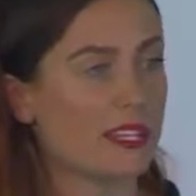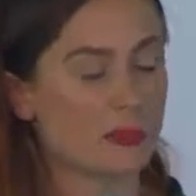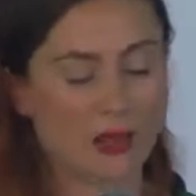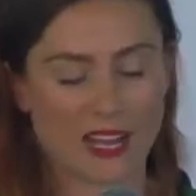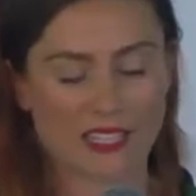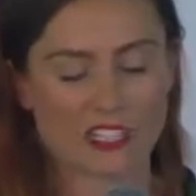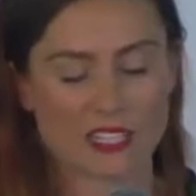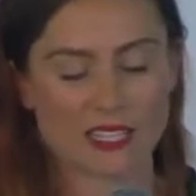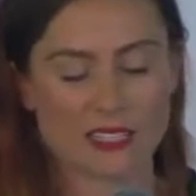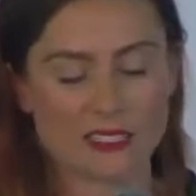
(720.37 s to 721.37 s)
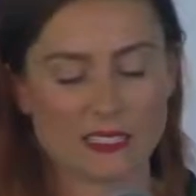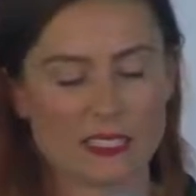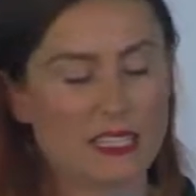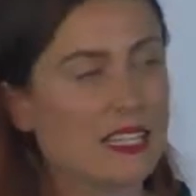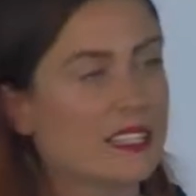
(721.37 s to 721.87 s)
in this past year,
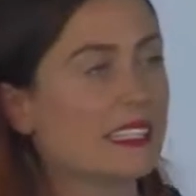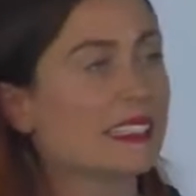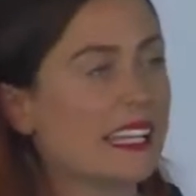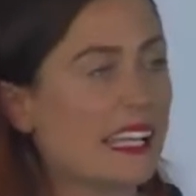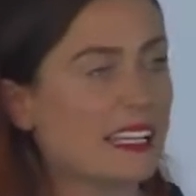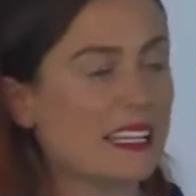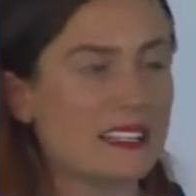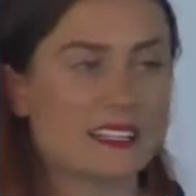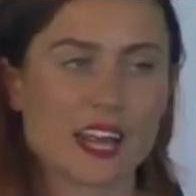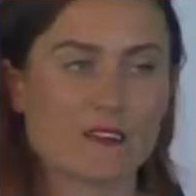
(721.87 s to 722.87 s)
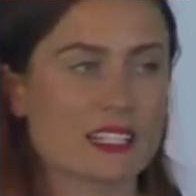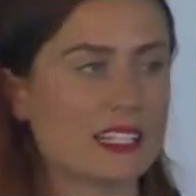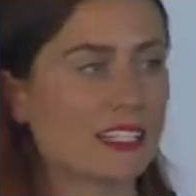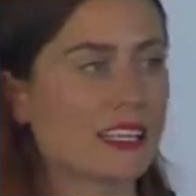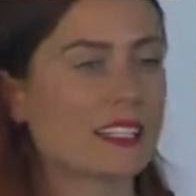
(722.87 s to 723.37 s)
to lean into that
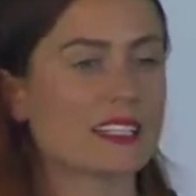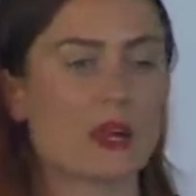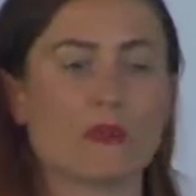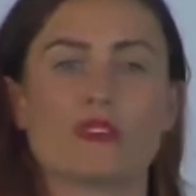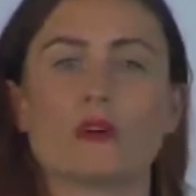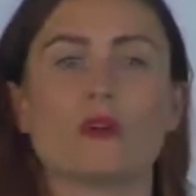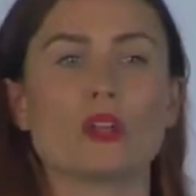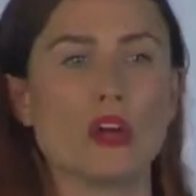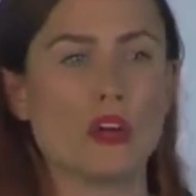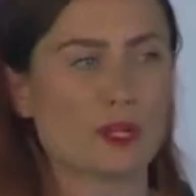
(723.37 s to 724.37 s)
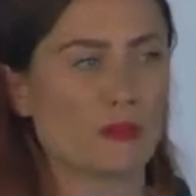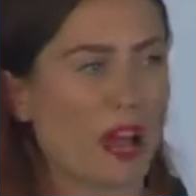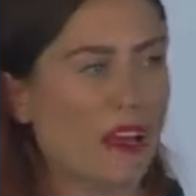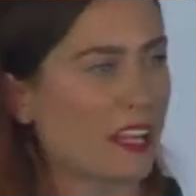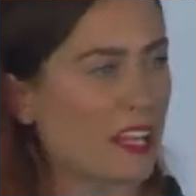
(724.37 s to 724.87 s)
resilience that we've all heard
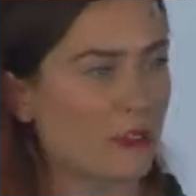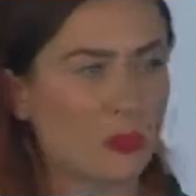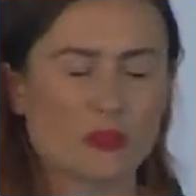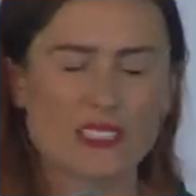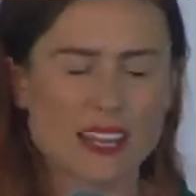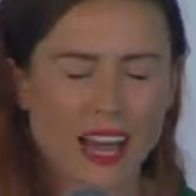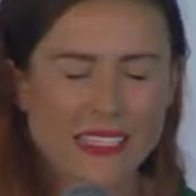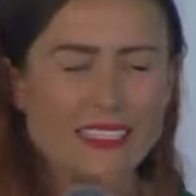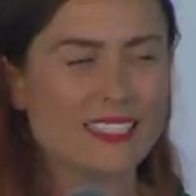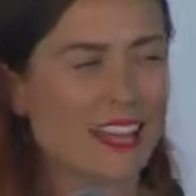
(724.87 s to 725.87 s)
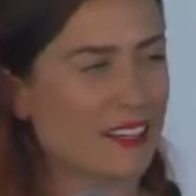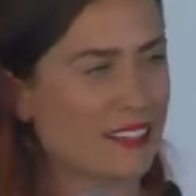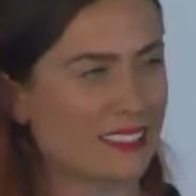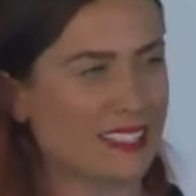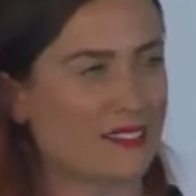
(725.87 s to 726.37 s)
about, that you've all
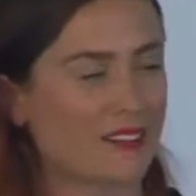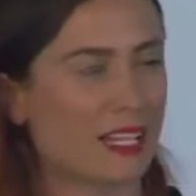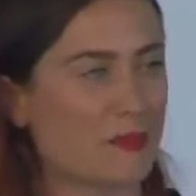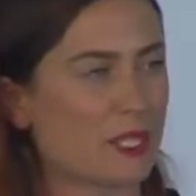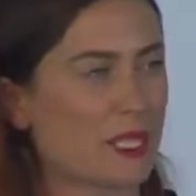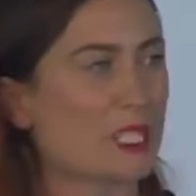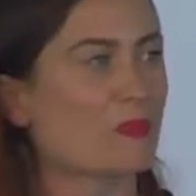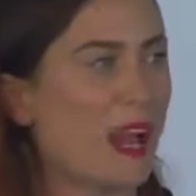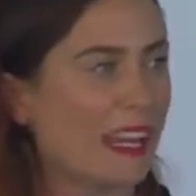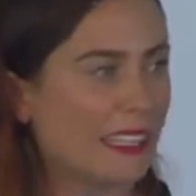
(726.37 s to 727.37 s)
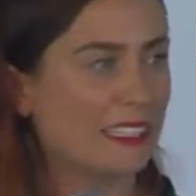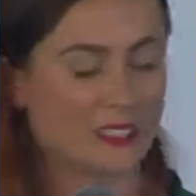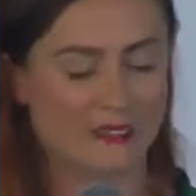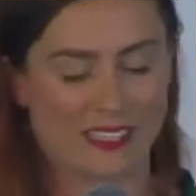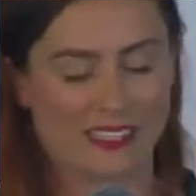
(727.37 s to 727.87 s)
undoubtedly developed in spades
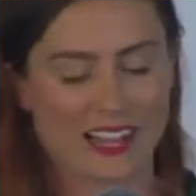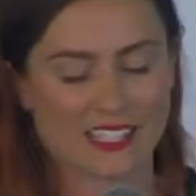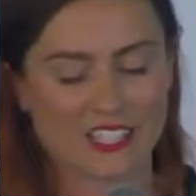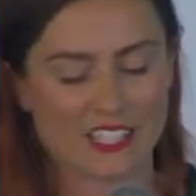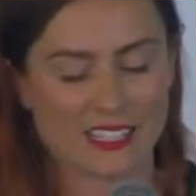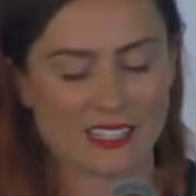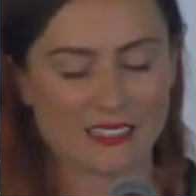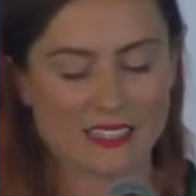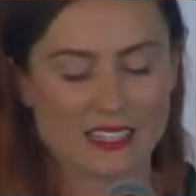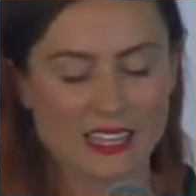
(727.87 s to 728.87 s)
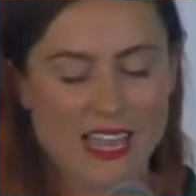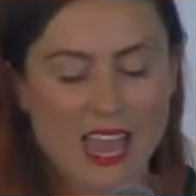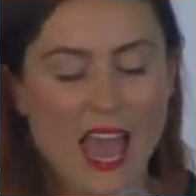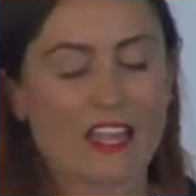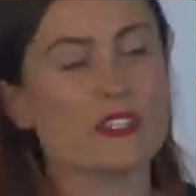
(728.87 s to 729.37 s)
over the last year,
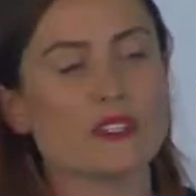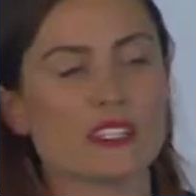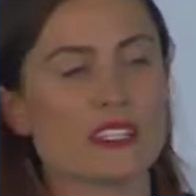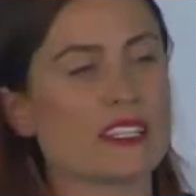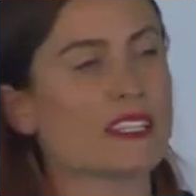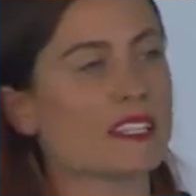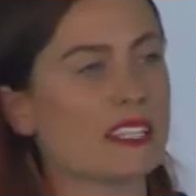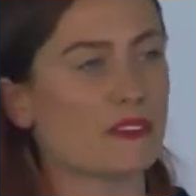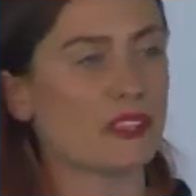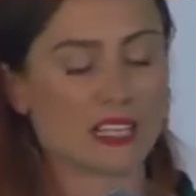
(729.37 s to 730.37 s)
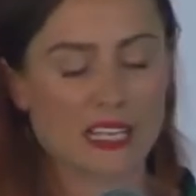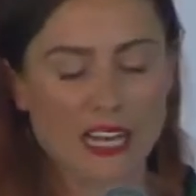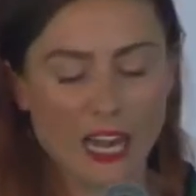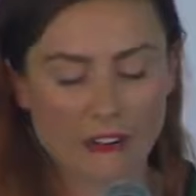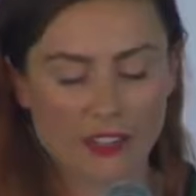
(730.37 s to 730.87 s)
and use this to give you the
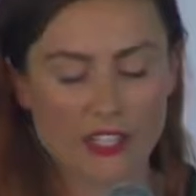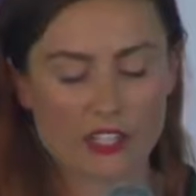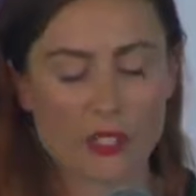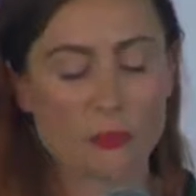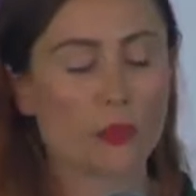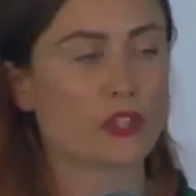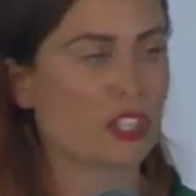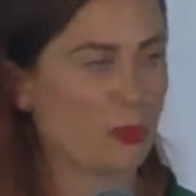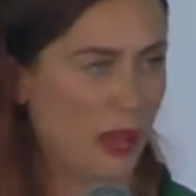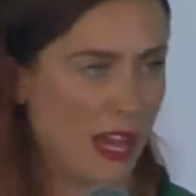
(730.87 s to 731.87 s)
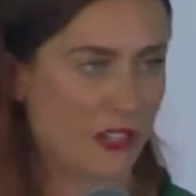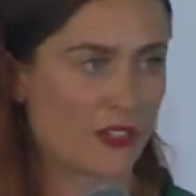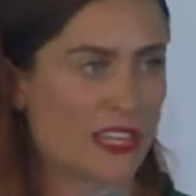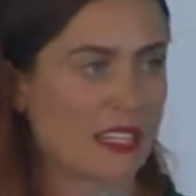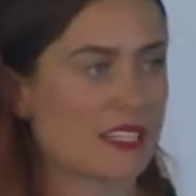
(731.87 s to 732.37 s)
courage to push the
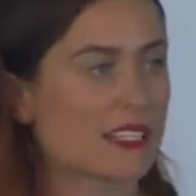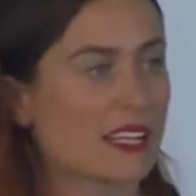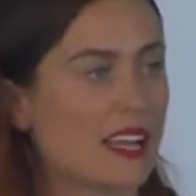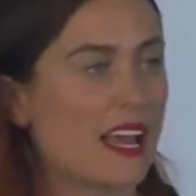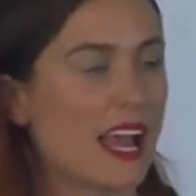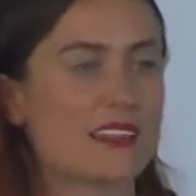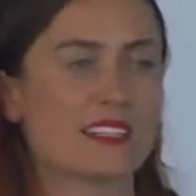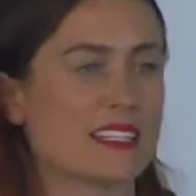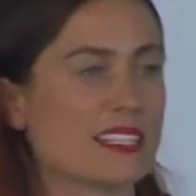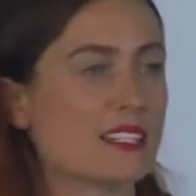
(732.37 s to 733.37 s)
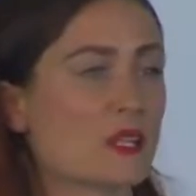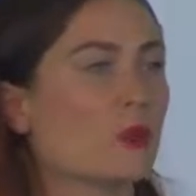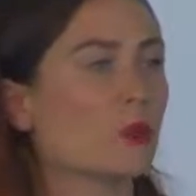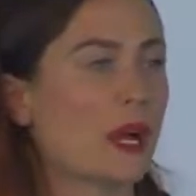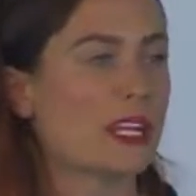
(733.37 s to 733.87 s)
boundaries, as this is
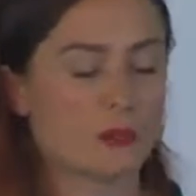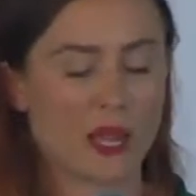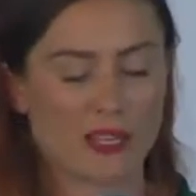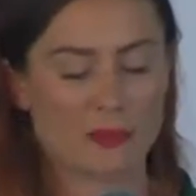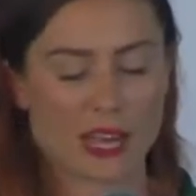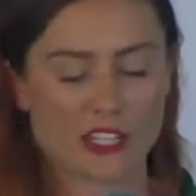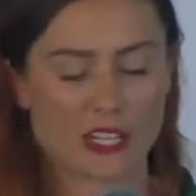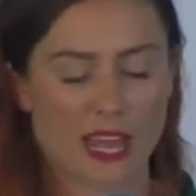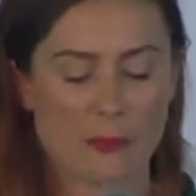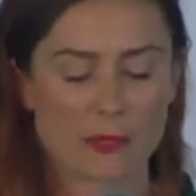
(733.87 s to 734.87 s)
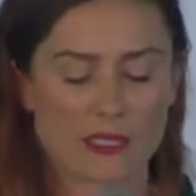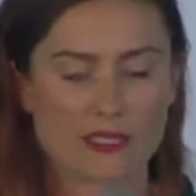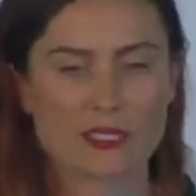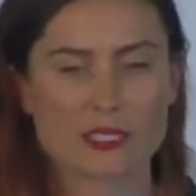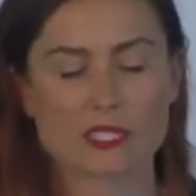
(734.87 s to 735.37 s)
always where the magic
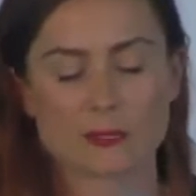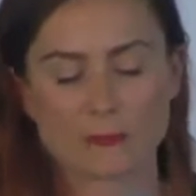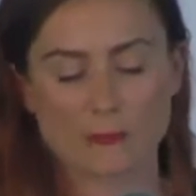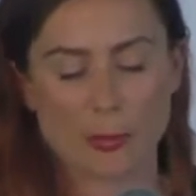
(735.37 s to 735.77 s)
happens.